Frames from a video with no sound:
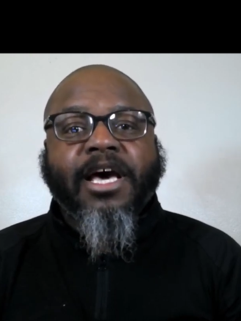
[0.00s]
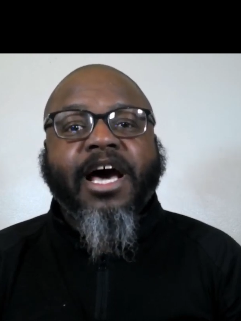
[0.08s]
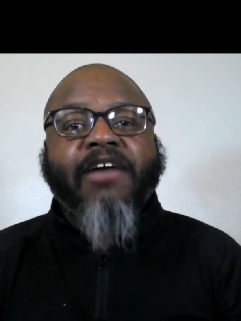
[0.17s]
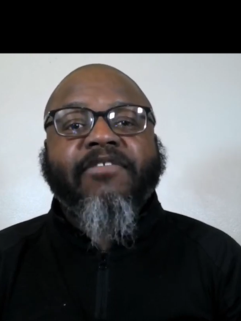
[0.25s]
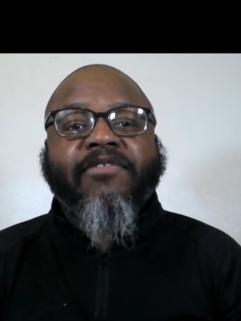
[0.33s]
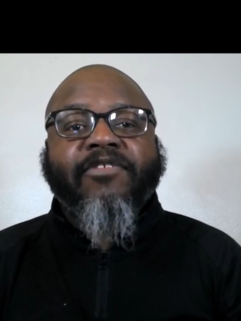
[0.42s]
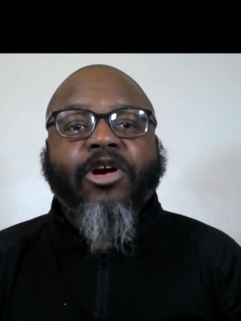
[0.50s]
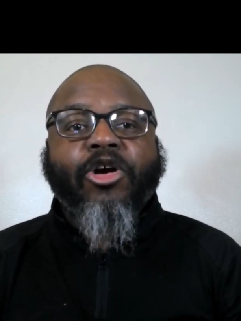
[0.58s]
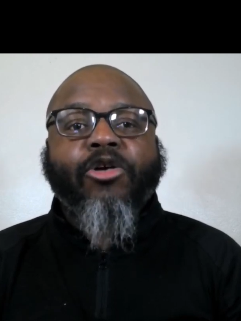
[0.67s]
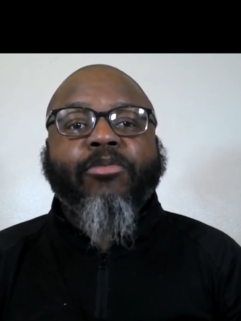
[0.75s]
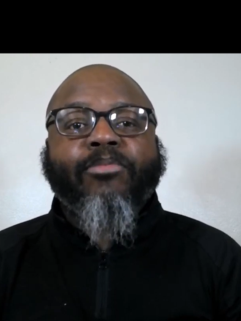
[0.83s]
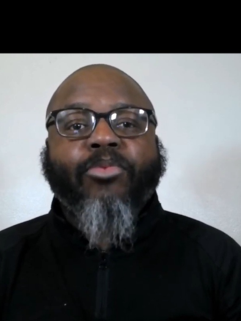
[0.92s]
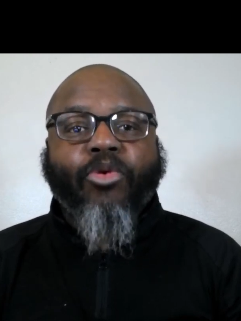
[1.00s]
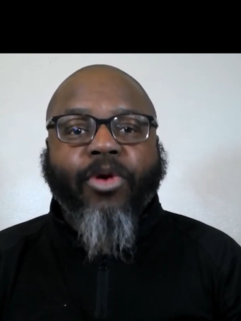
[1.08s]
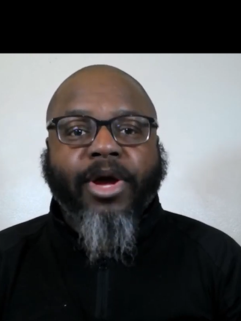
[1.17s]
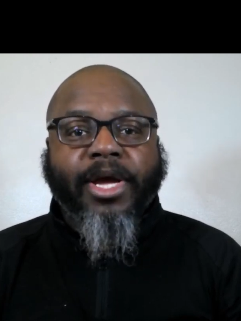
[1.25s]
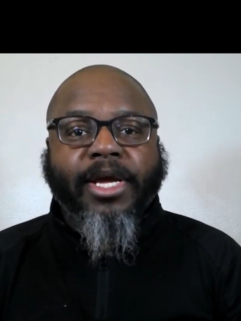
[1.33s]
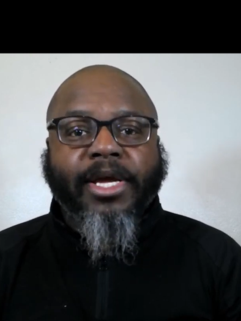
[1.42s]
I even heard
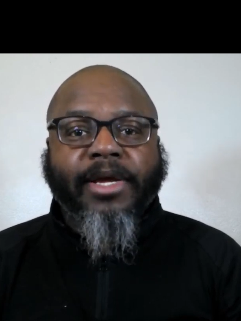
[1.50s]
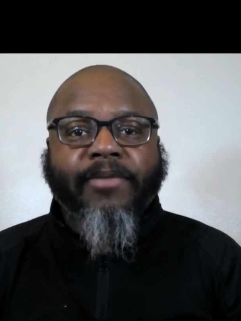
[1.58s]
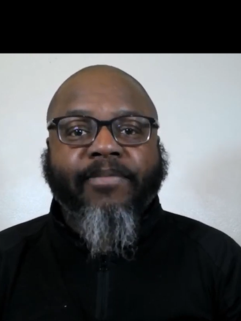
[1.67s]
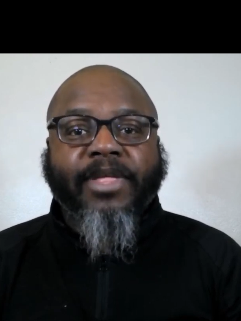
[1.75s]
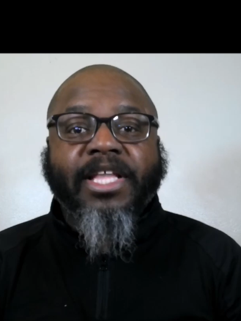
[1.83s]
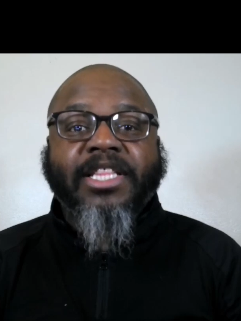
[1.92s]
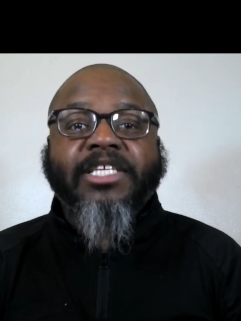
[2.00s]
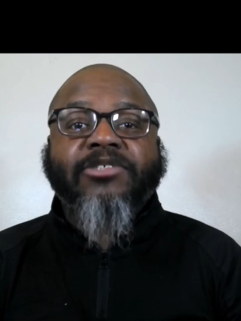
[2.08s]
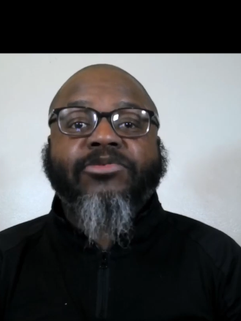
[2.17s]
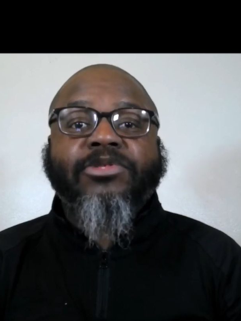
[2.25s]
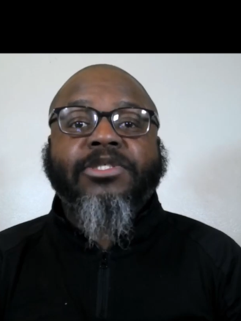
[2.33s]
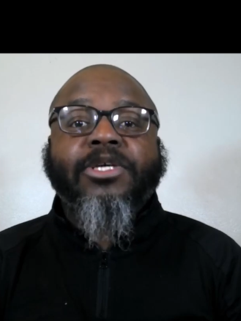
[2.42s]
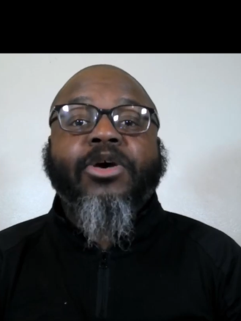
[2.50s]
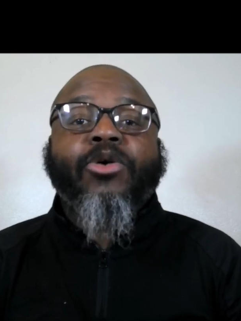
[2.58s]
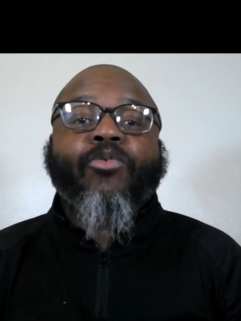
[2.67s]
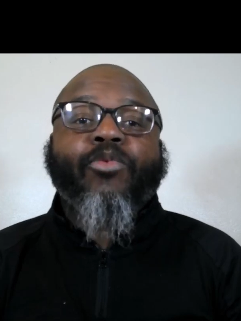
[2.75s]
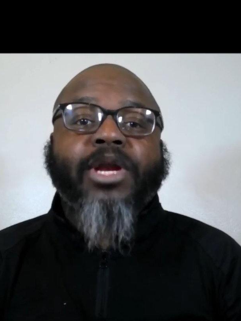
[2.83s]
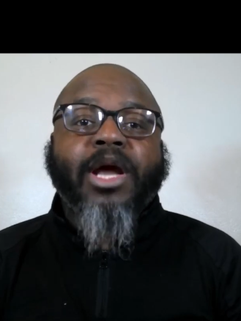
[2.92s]
boy, and this was
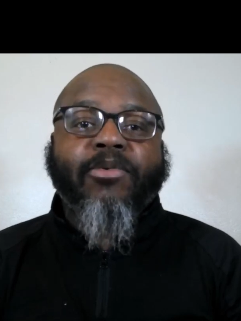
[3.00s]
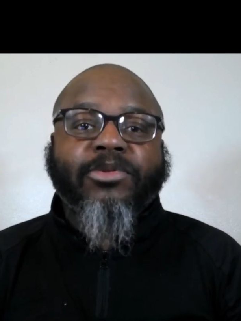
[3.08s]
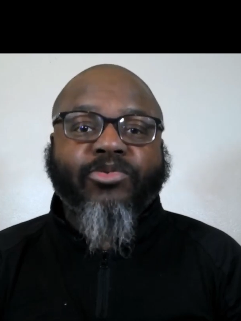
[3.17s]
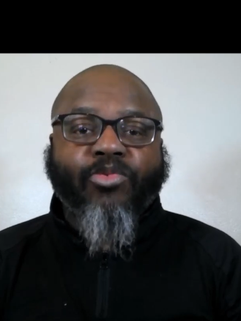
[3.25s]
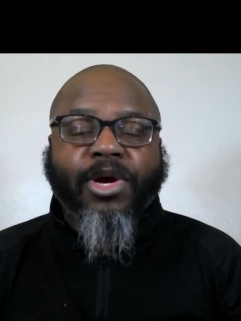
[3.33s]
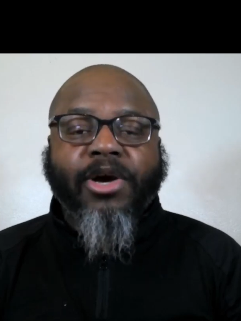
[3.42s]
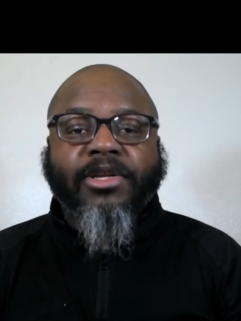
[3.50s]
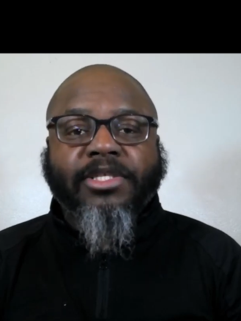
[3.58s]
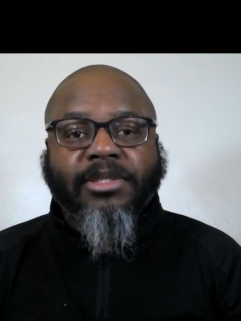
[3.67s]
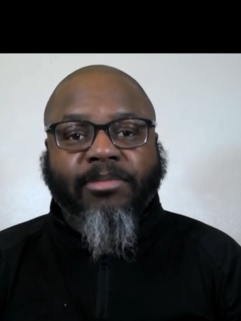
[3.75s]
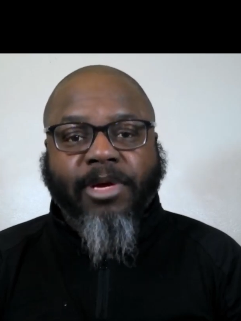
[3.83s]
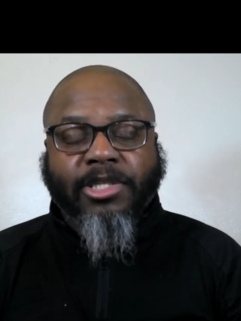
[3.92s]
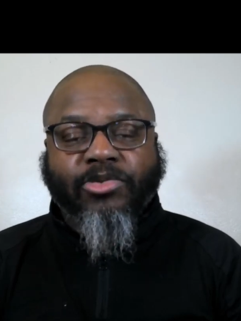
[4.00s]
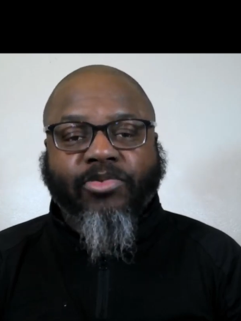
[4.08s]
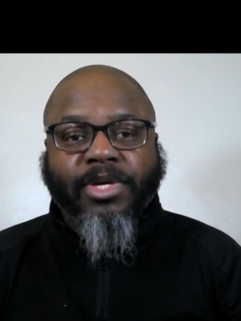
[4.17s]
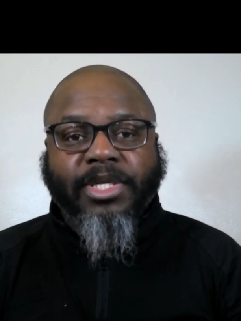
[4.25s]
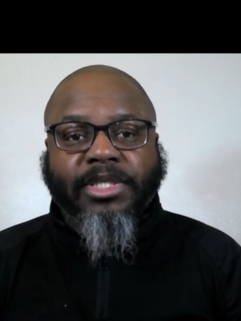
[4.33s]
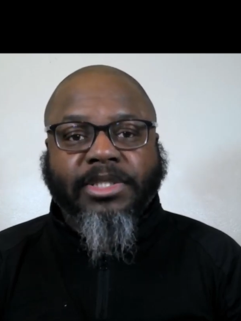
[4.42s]
when I was well into my
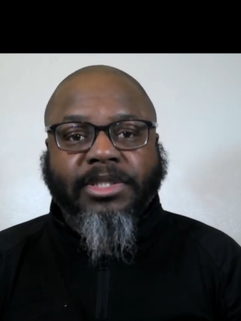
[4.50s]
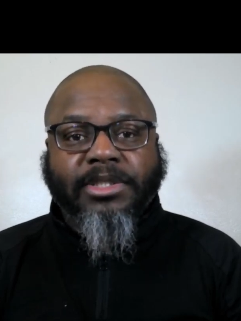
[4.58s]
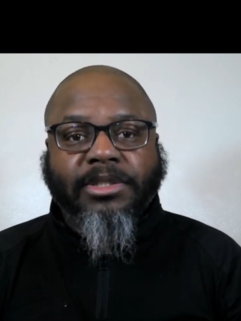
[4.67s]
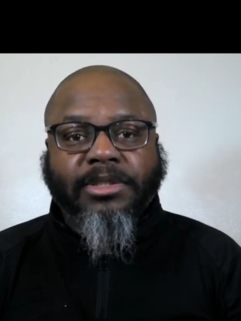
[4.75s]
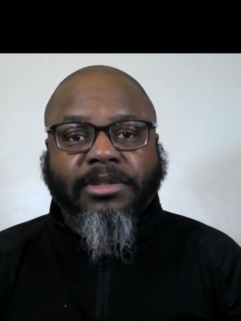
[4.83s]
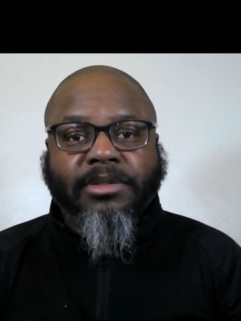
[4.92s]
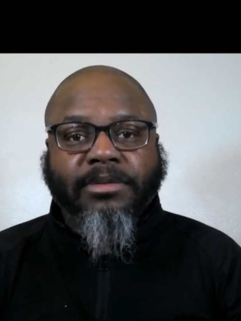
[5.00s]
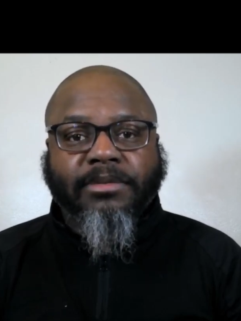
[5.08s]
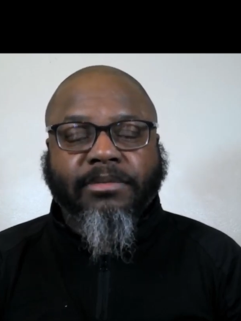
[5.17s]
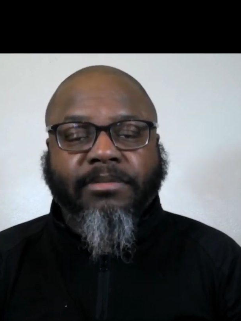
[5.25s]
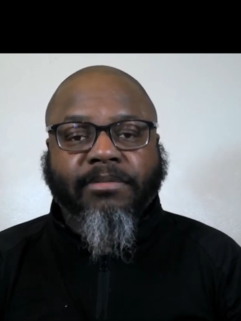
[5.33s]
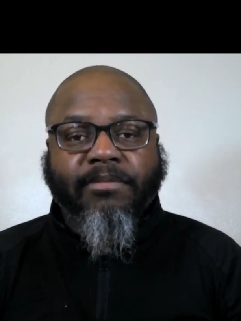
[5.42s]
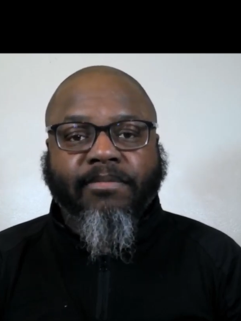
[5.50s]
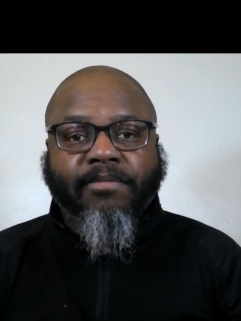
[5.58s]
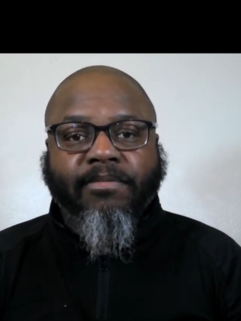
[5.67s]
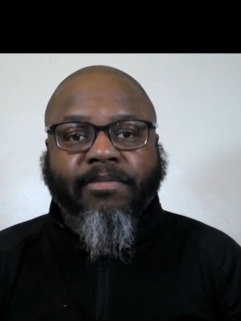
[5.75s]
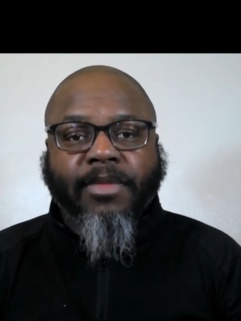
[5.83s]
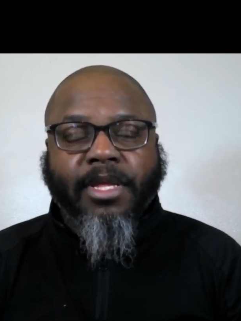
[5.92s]
20s.
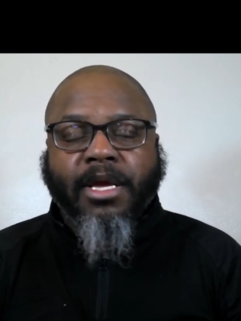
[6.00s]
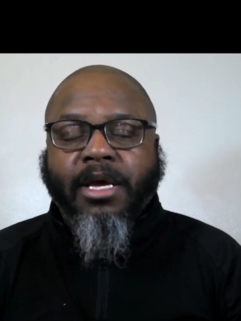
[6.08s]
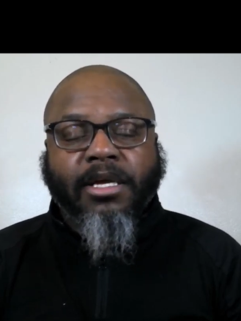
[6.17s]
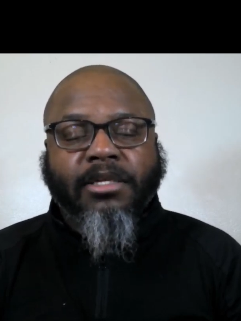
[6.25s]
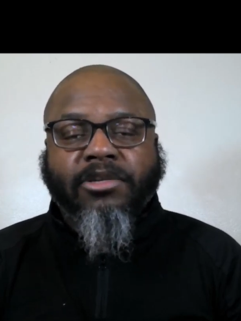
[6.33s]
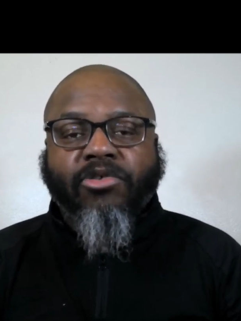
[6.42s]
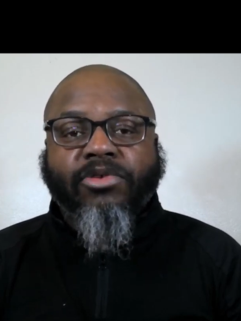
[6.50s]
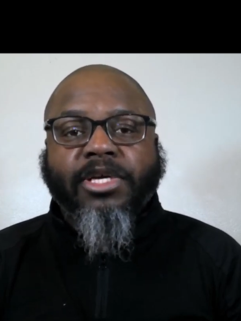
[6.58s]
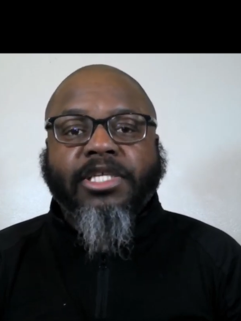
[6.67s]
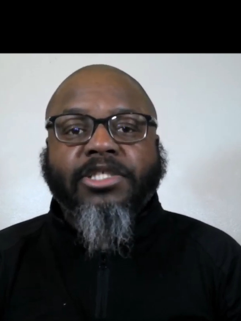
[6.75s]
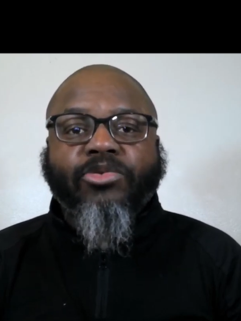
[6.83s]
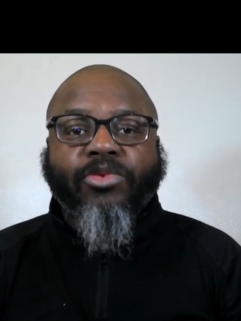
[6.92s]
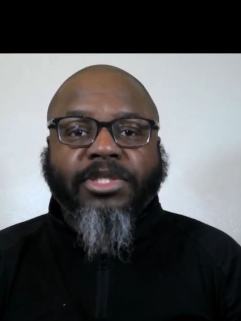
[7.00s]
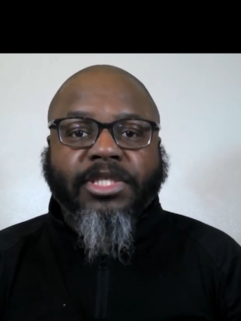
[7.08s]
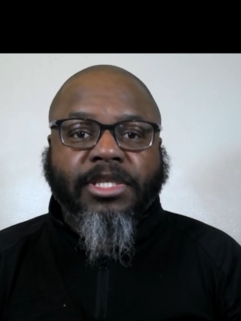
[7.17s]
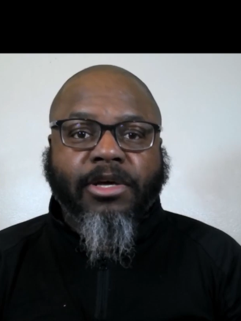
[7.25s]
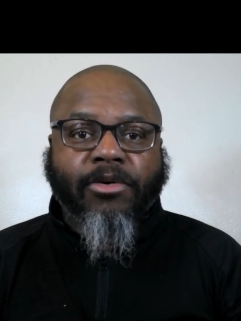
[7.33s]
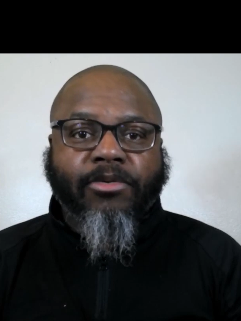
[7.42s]
Don't get it
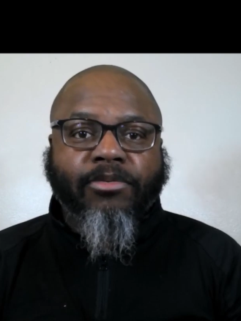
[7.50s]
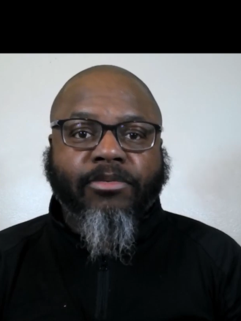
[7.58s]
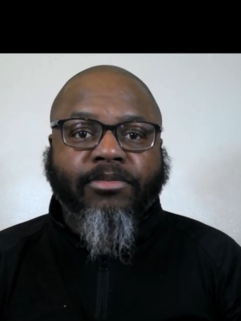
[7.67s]
twisted though.